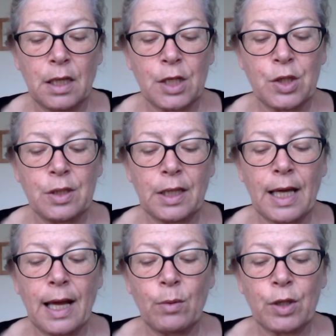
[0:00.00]
I shouldn't
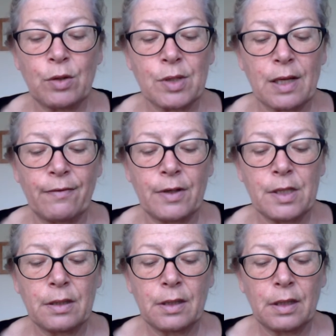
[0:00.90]
care what you suffered.
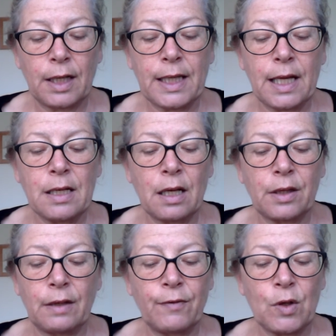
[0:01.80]
I care
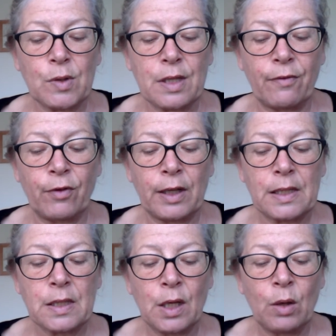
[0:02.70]
nothing for your
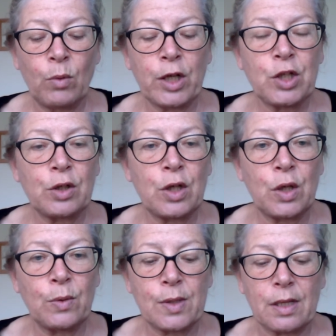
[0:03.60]
sufferings. Why shouldn't
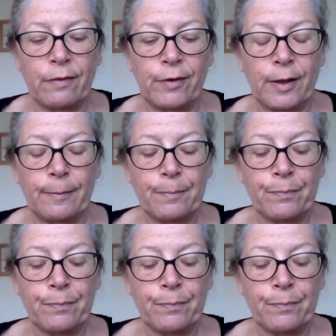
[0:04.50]
you suffer?